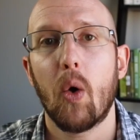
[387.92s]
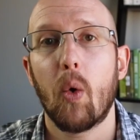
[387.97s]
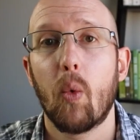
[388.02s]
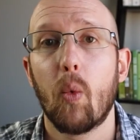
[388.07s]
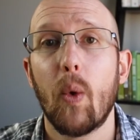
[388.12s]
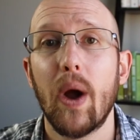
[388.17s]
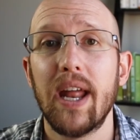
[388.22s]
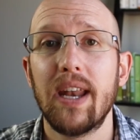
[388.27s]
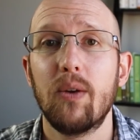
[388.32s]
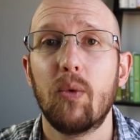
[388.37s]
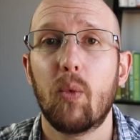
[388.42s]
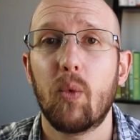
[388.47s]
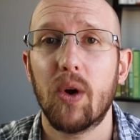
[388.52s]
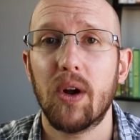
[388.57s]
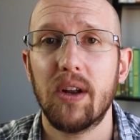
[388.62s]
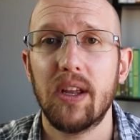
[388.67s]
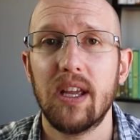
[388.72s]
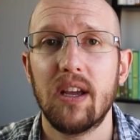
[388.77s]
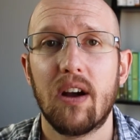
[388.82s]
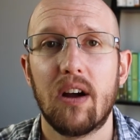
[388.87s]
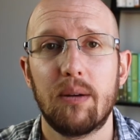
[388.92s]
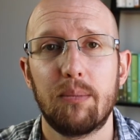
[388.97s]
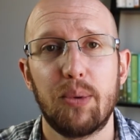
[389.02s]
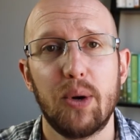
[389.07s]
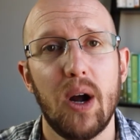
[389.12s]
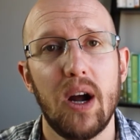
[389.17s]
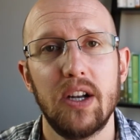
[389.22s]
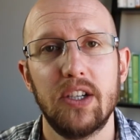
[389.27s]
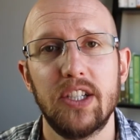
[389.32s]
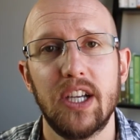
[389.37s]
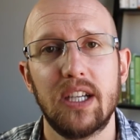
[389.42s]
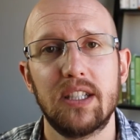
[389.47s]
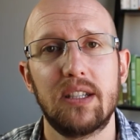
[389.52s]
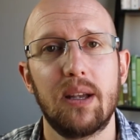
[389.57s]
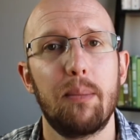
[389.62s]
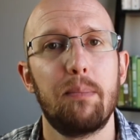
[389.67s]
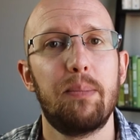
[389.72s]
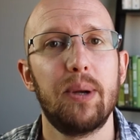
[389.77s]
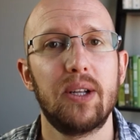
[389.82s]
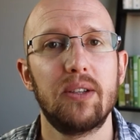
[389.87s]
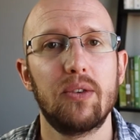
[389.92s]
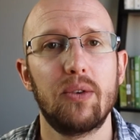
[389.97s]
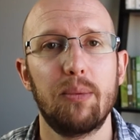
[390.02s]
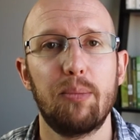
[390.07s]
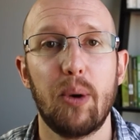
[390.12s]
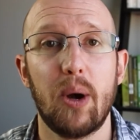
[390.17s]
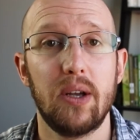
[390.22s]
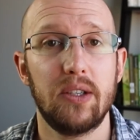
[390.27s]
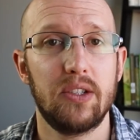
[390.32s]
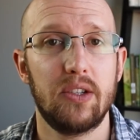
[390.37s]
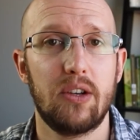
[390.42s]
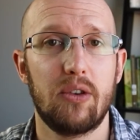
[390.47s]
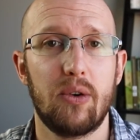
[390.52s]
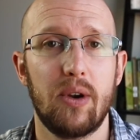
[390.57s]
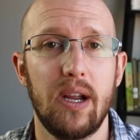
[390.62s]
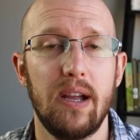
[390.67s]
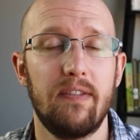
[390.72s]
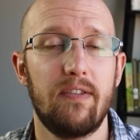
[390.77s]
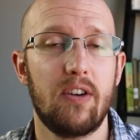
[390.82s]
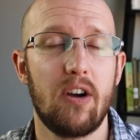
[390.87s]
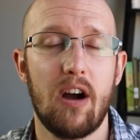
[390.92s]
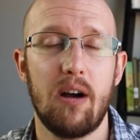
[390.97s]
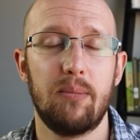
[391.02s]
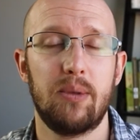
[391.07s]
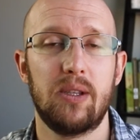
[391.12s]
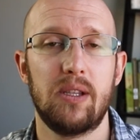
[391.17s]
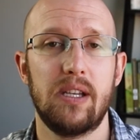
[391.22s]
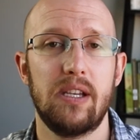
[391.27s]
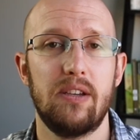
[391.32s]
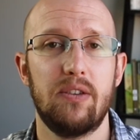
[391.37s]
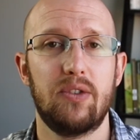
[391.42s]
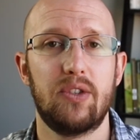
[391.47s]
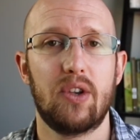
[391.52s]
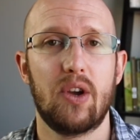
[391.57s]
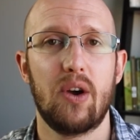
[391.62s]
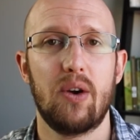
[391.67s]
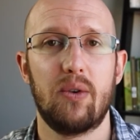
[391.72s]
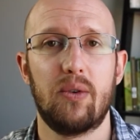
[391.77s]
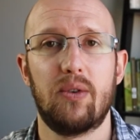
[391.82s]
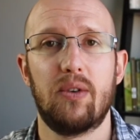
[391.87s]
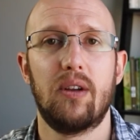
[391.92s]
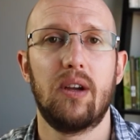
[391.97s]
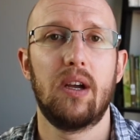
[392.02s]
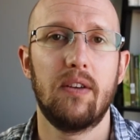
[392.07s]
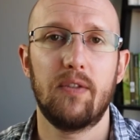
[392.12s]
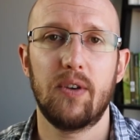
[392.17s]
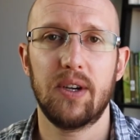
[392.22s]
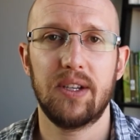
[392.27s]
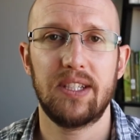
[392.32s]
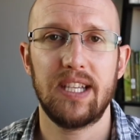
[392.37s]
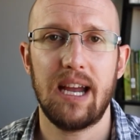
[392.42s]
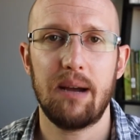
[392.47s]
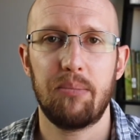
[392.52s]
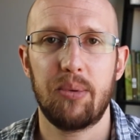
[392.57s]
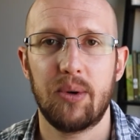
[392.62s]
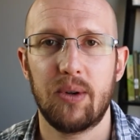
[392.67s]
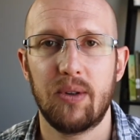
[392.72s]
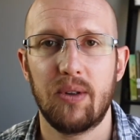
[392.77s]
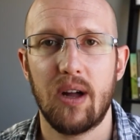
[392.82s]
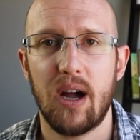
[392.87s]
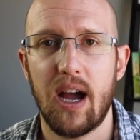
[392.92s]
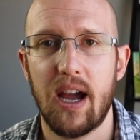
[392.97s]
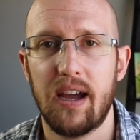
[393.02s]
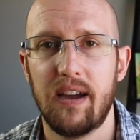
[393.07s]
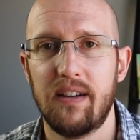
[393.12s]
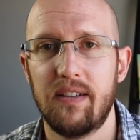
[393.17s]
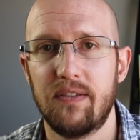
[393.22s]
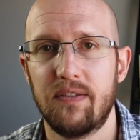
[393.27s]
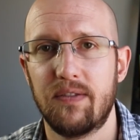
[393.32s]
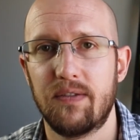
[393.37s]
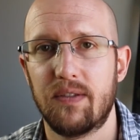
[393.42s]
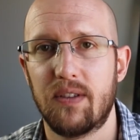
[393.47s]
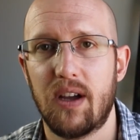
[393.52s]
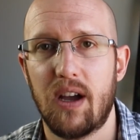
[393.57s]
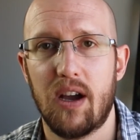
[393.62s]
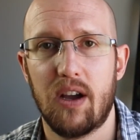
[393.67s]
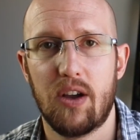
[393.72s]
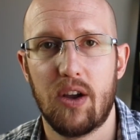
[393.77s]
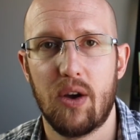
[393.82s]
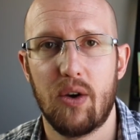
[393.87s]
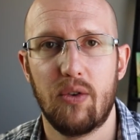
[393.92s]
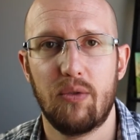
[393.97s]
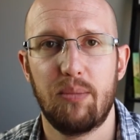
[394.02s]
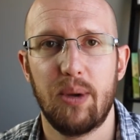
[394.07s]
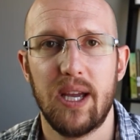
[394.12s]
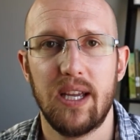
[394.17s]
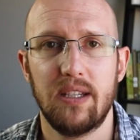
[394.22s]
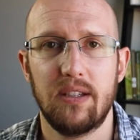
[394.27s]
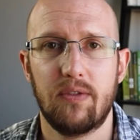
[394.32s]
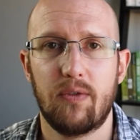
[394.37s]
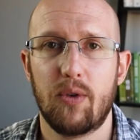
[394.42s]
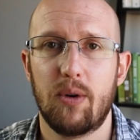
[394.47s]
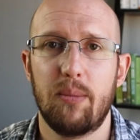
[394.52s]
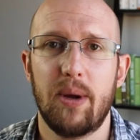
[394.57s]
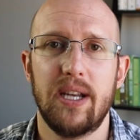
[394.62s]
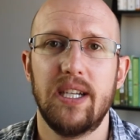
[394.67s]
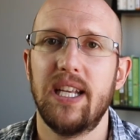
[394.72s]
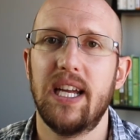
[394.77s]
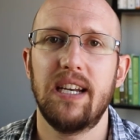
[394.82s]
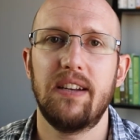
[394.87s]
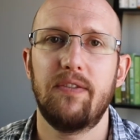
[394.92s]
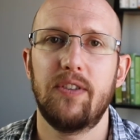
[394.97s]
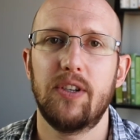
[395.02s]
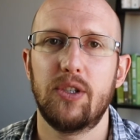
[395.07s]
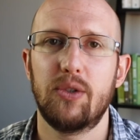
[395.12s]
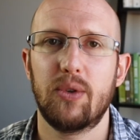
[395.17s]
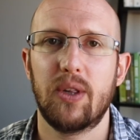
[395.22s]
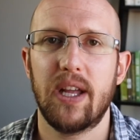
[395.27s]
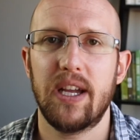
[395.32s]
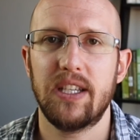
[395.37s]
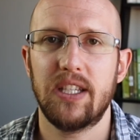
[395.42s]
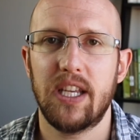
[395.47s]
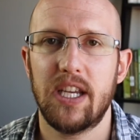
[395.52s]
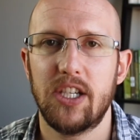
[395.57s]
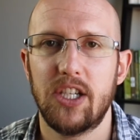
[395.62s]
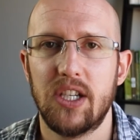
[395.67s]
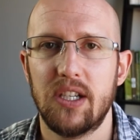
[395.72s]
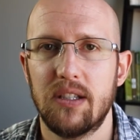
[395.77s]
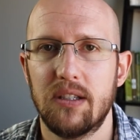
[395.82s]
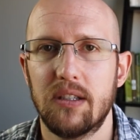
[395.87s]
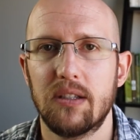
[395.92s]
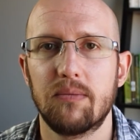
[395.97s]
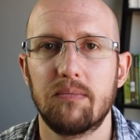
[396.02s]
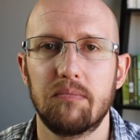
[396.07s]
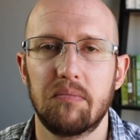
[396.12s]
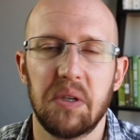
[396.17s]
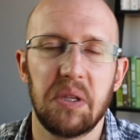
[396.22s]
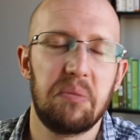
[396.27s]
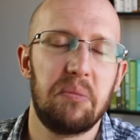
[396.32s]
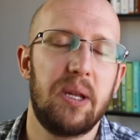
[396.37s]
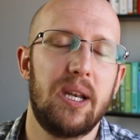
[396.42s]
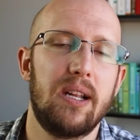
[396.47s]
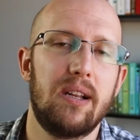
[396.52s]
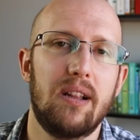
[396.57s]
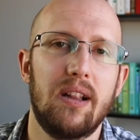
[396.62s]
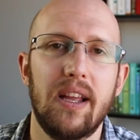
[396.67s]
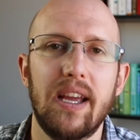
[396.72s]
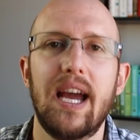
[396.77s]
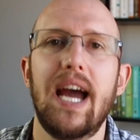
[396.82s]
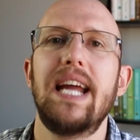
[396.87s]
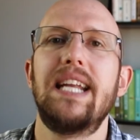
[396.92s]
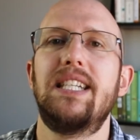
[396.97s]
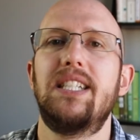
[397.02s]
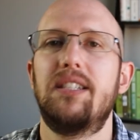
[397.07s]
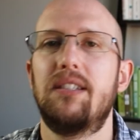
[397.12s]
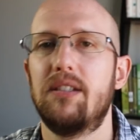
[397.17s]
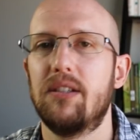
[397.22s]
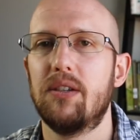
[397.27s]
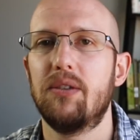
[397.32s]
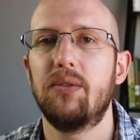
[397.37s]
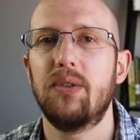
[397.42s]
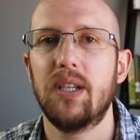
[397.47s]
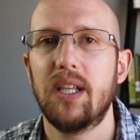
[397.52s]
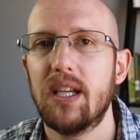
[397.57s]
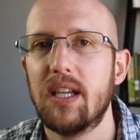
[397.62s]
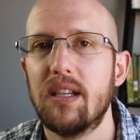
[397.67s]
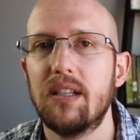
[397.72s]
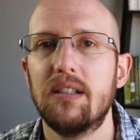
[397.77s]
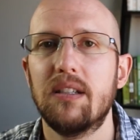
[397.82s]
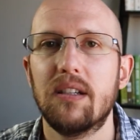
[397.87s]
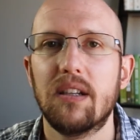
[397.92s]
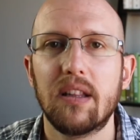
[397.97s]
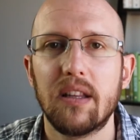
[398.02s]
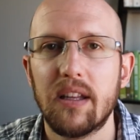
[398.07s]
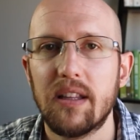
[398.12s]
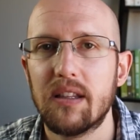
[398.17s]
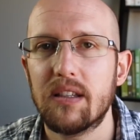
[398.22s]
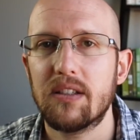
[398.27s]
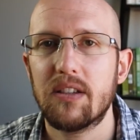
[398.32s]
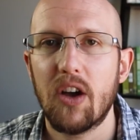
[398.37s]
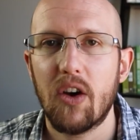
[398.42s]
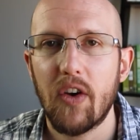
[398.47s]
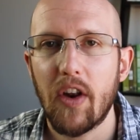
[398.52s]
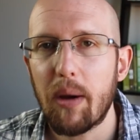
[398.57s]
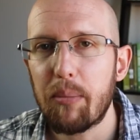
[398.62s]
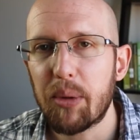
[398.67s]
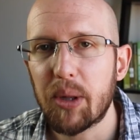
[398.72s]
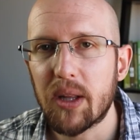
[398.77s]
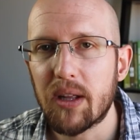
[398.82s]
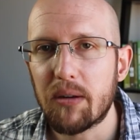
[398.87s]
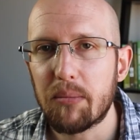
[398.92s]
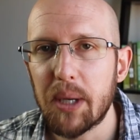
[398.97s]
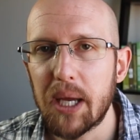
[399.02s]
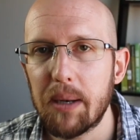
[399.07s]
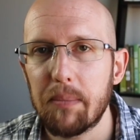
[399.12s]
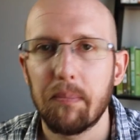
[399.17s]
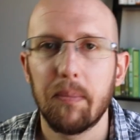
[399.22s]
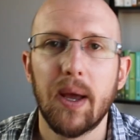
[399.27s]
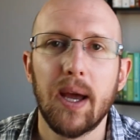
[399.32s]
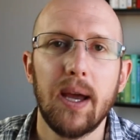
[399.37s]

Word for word: When working on projects, build a repository of commonly used code. For example, I have a code base for my data visualizations. Admittedly, I do need to clean this code up a little bit.